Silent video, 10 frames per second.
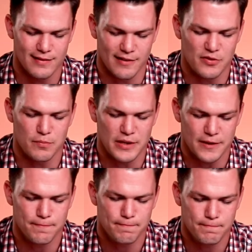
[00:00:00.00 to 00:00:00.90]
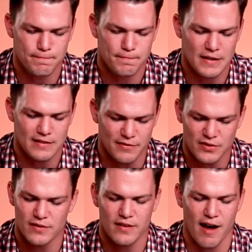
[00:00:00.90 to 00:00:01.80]
lives in me,
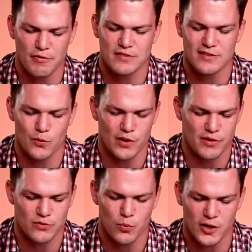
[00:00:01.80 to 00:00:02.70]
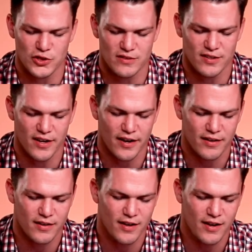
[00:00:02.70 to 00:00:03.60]
lives in every single one of us watching
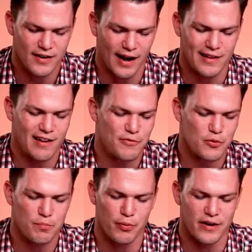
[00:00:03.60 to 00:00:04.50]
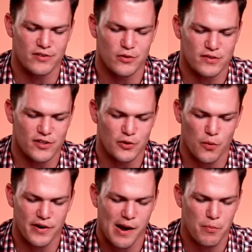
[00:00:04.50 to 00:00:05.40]
today. God, I love you and praise you. It's in
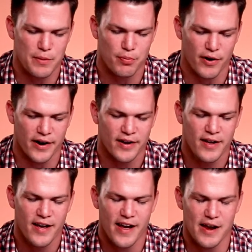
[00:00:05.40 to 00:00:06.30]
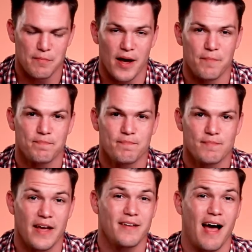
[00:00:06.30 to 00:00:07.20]
your name we pray. Amen.
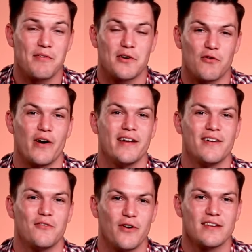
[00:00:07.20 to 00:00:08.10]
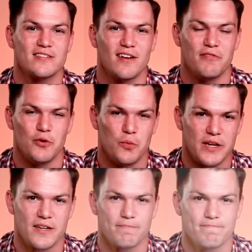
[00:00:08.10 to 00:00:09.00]
Hey, have a great rest of your
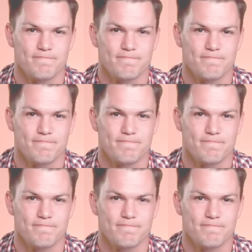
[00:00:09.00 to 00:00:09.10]
week.